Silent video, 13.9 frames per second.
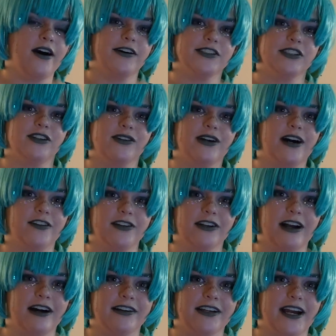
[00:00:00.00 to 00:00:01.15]
Also, colored
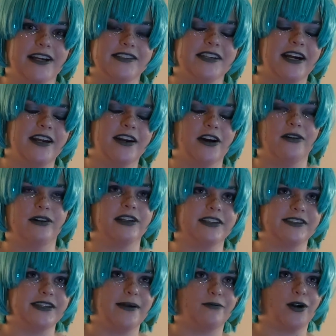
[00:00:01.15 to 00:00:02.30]
contacts kind of go into the
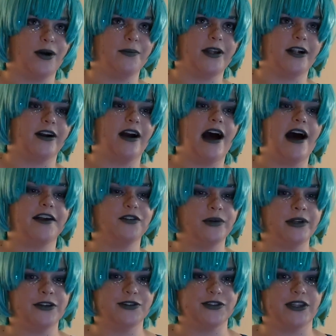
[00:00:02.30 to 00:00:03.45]
same realm here. I
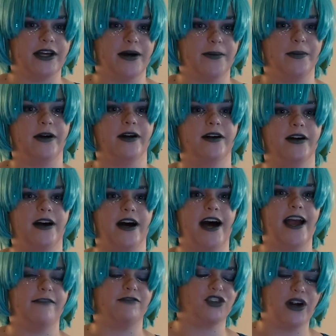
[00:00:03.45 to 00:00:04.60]
don't use them.
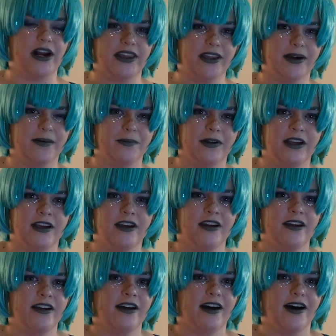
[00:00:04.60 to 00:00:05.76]
I have tried them,
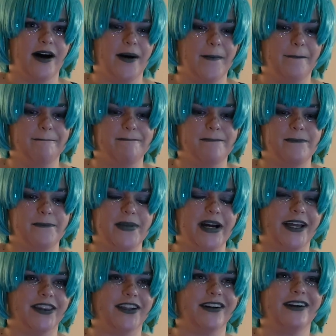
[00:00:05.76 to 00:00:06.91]

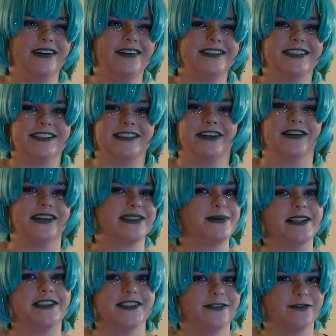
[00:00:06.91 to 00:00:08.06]
but they're just, you know,
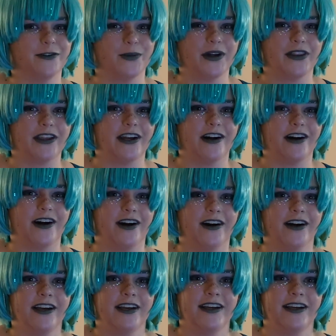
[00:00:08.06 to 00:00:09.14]
expensive for what they are.